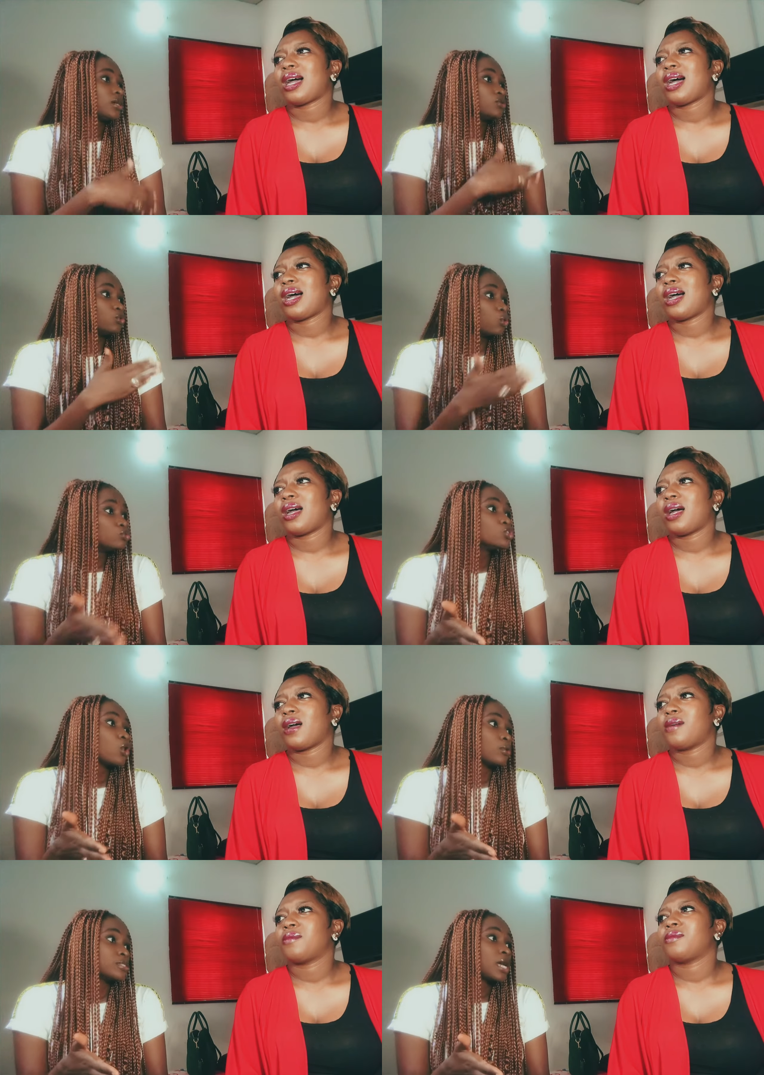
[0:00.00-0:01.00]
Speaker 1: no
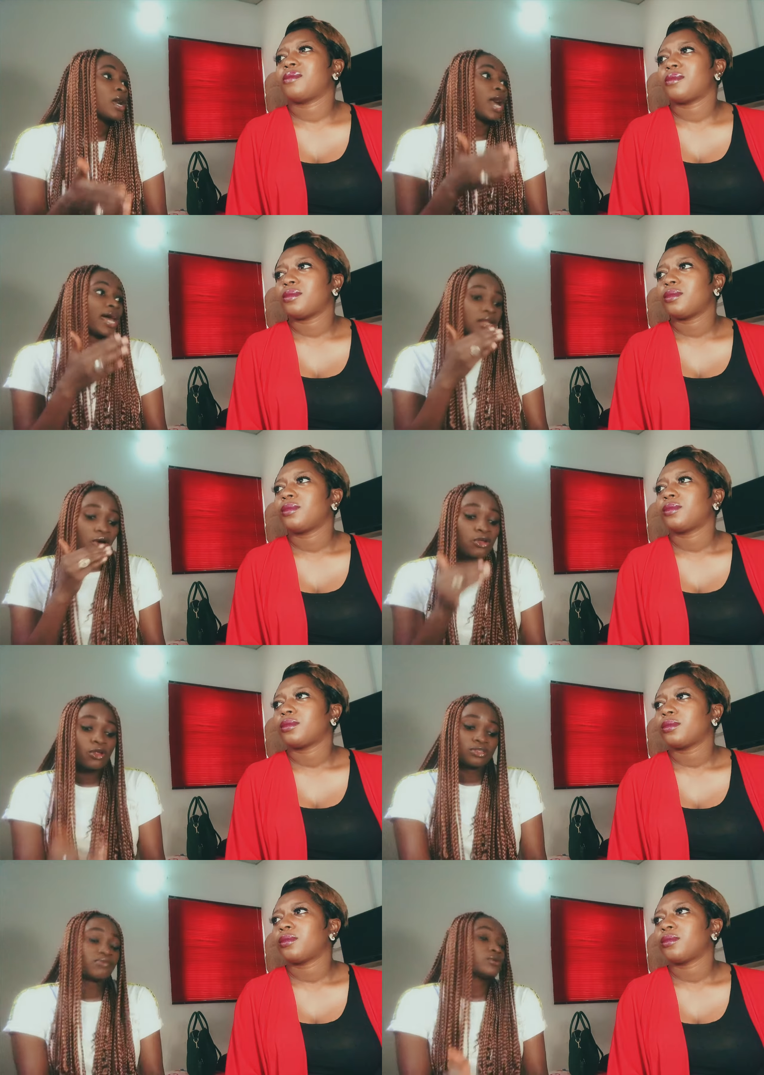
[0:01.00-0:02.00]
jobs, and a
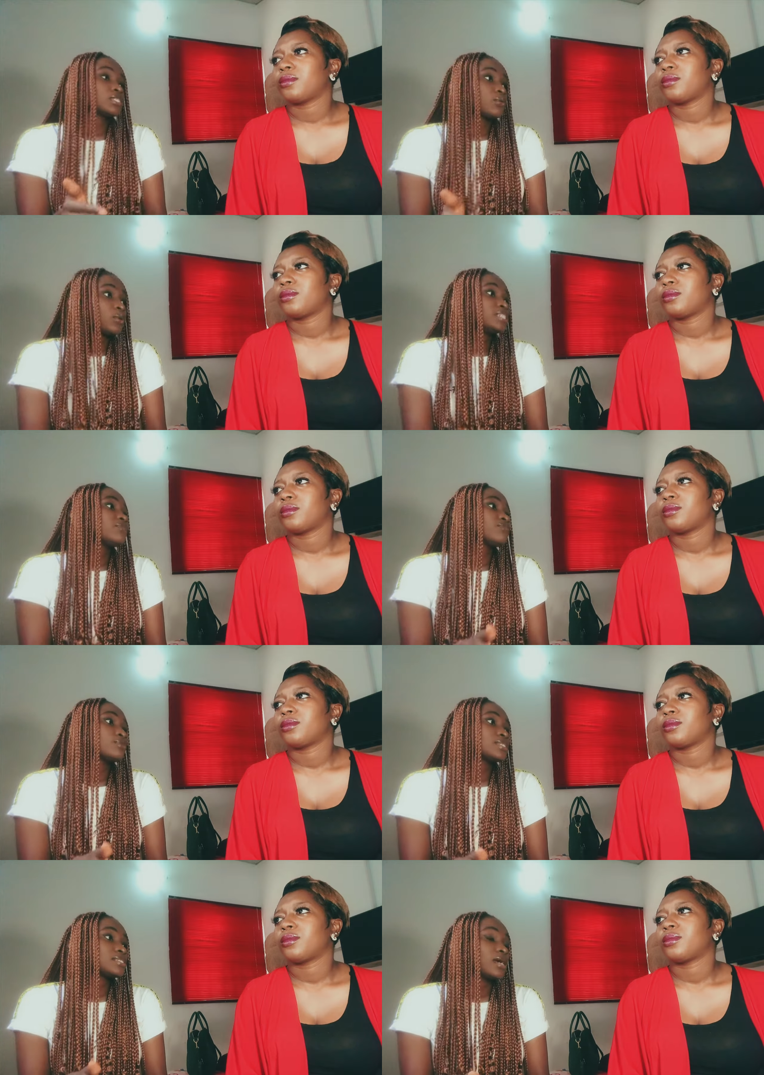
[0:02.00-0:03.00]
lot of us are waiting
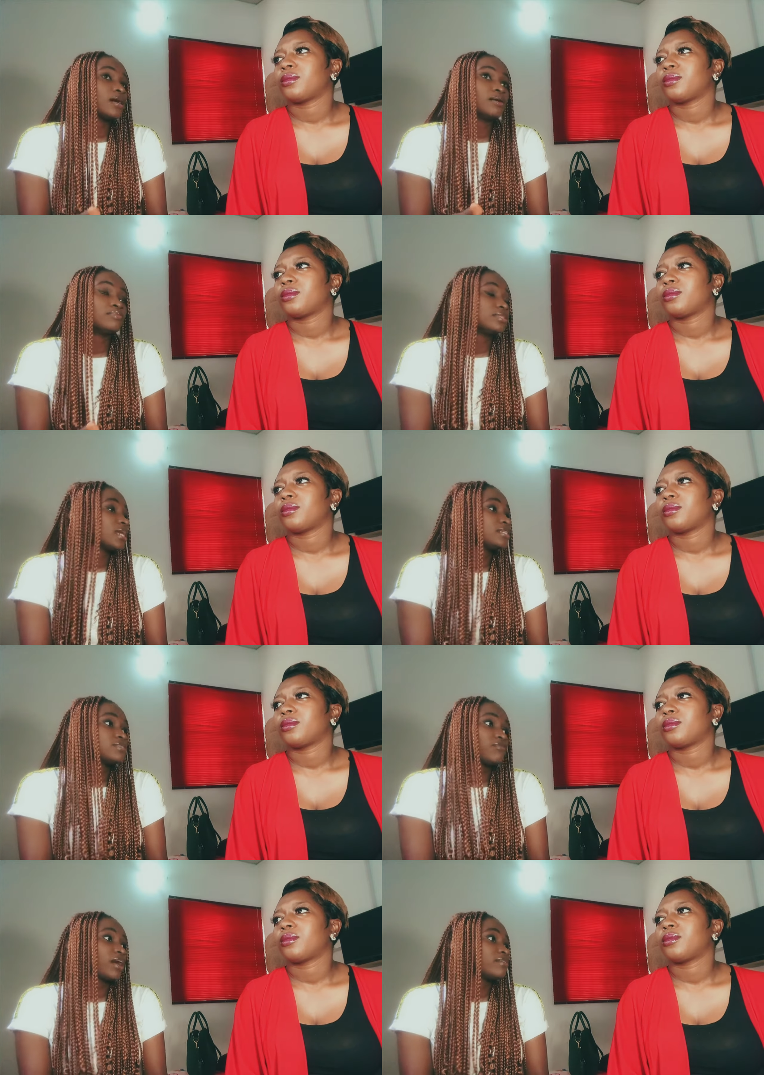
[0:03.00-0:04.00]
for um, nine to
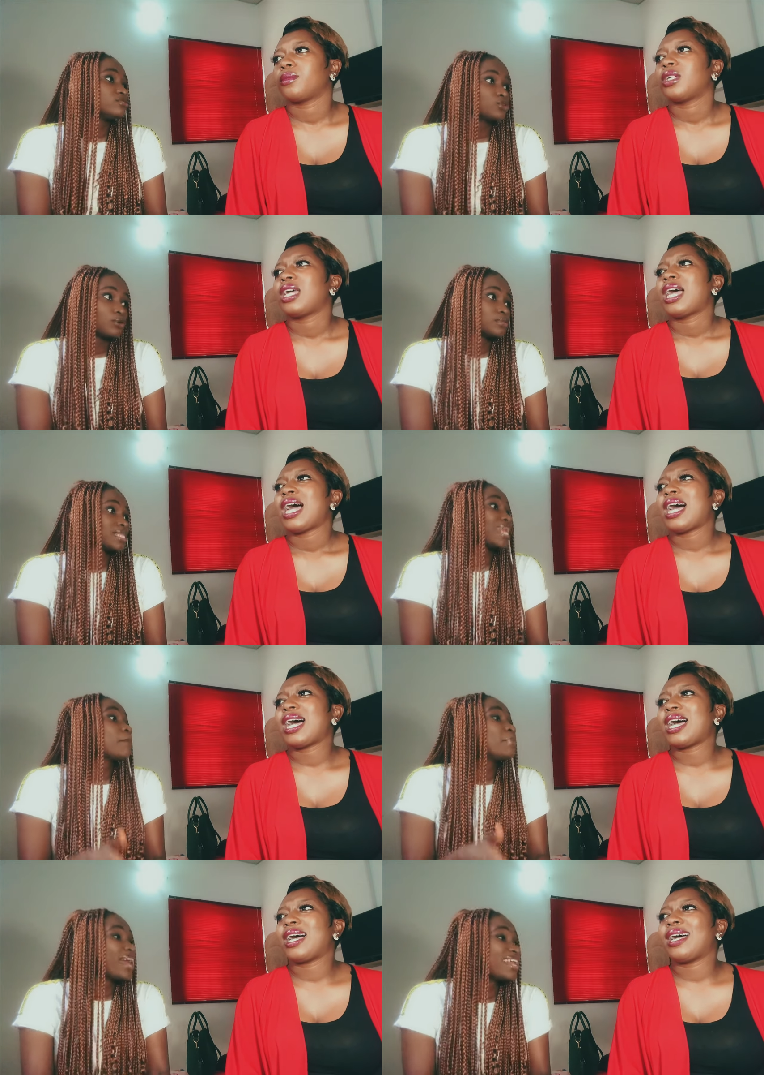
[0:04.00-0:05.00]
five jobs that
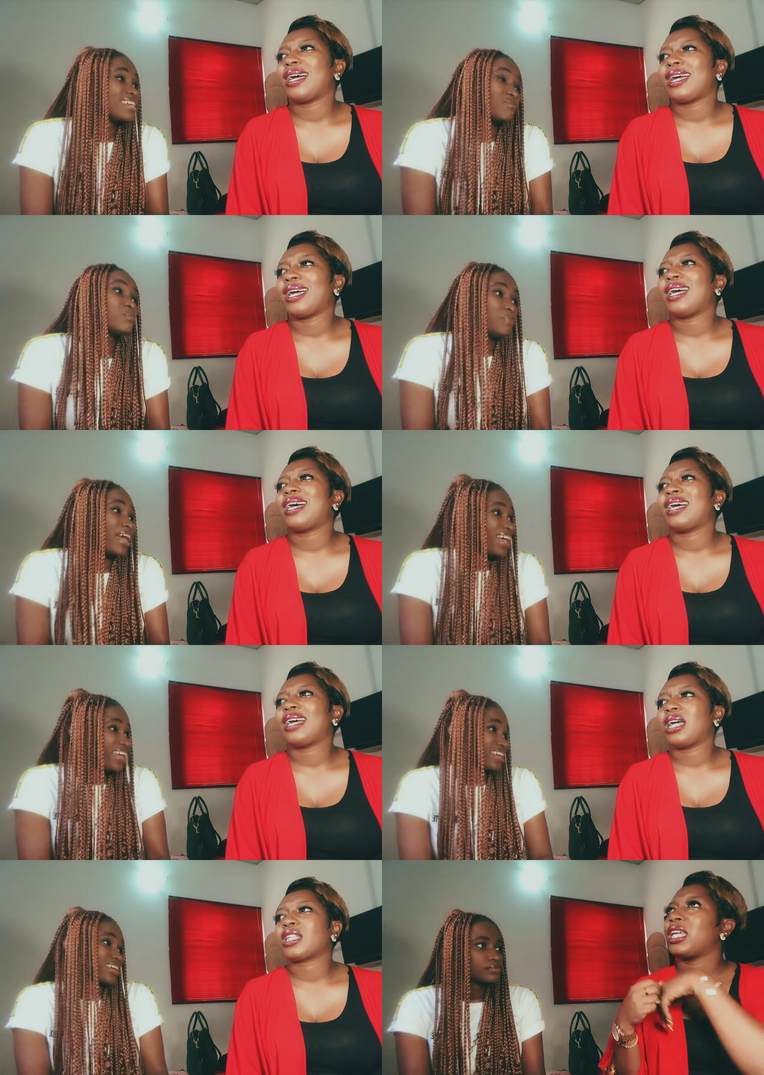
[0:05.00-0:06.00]
are barely even
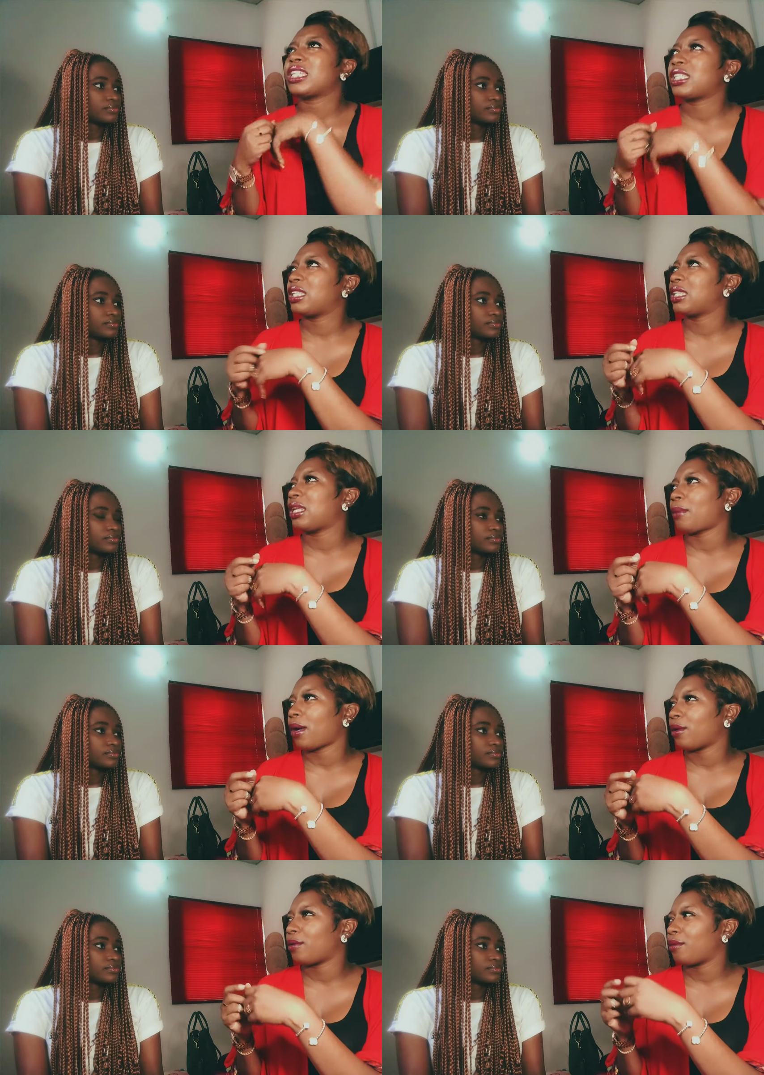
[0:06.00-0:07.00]
Speaker 2: paying. See, the thing
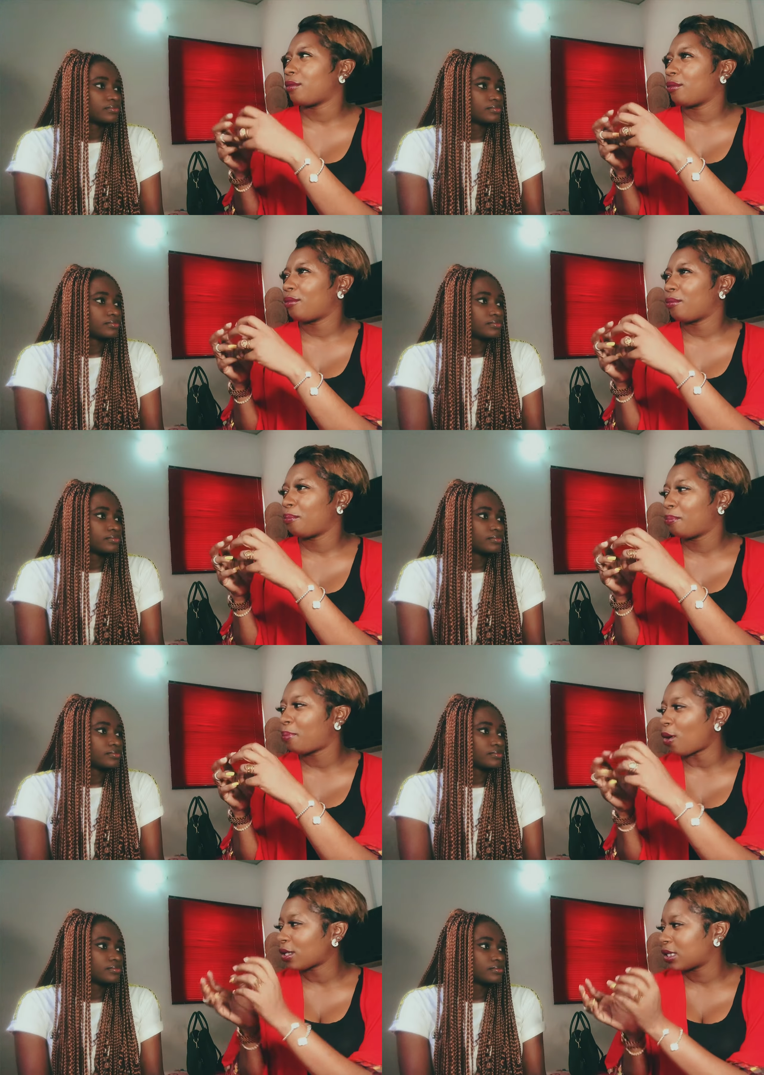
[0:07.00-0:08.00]
about
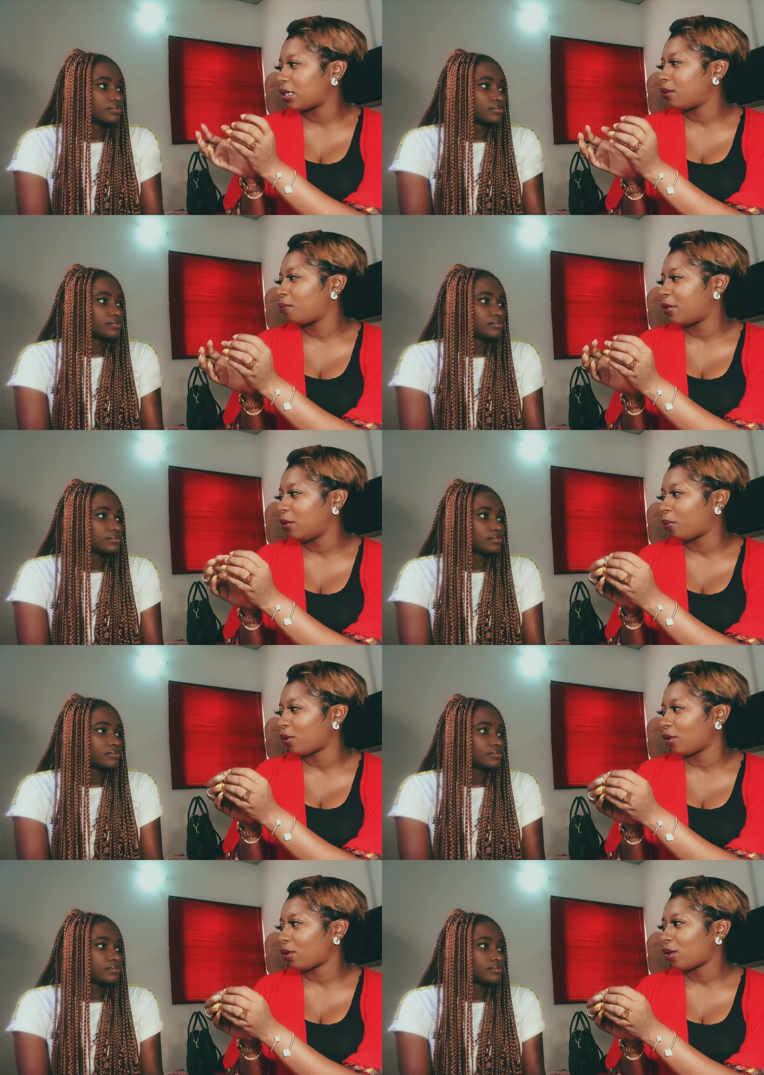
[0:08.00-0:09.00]
boxing
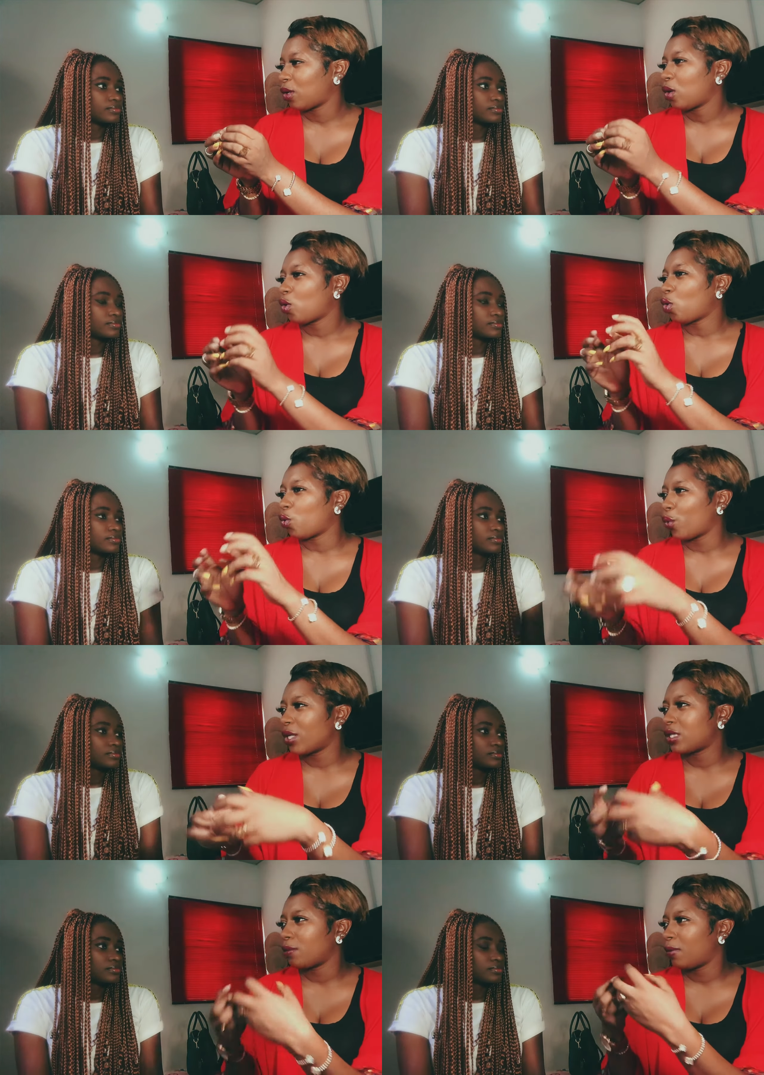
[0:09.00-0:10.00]
people or
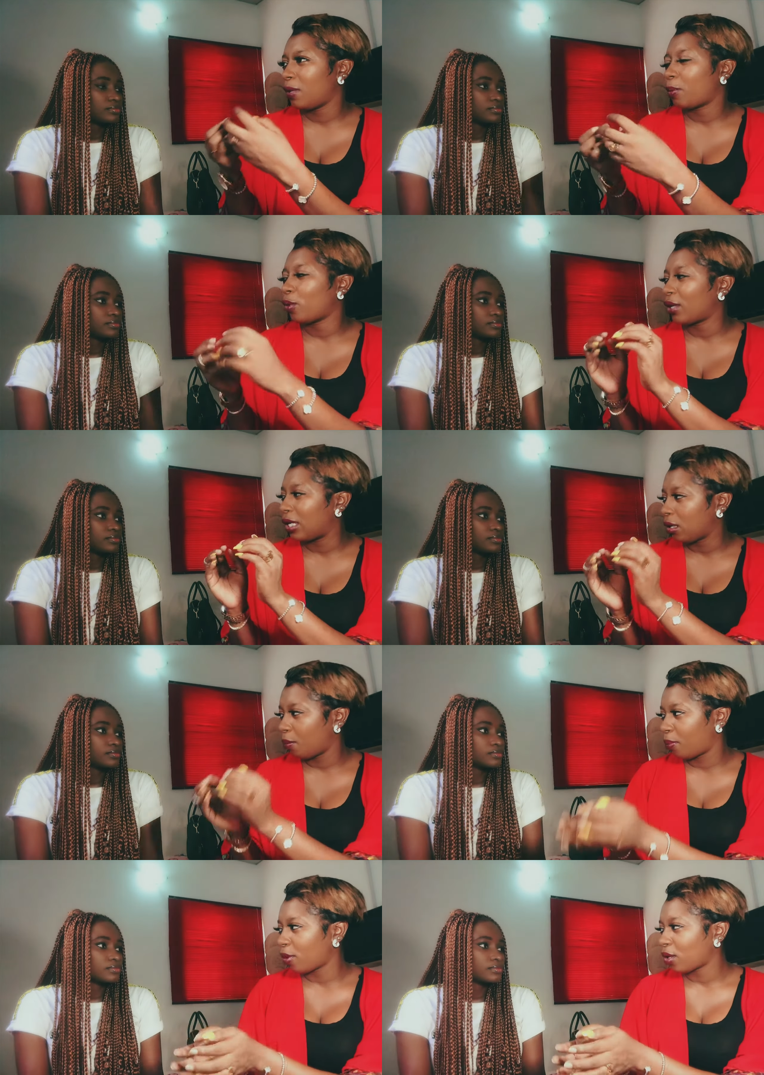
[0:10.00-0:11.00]
raising people in
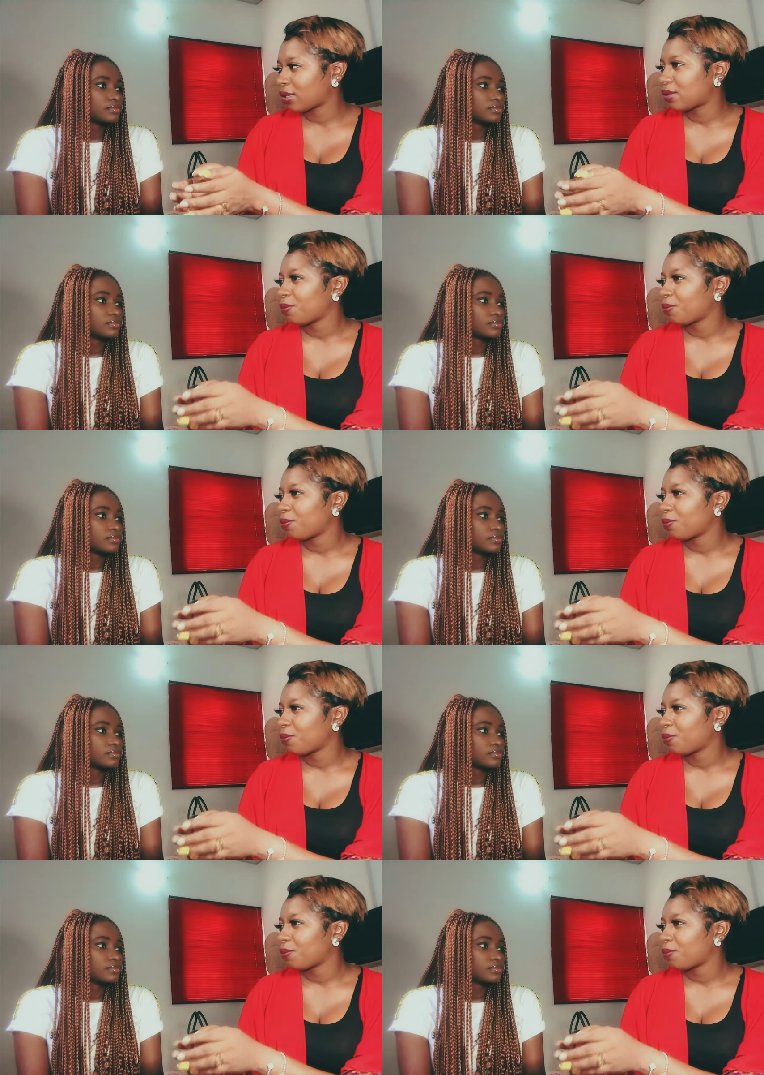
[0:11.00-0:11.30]
a box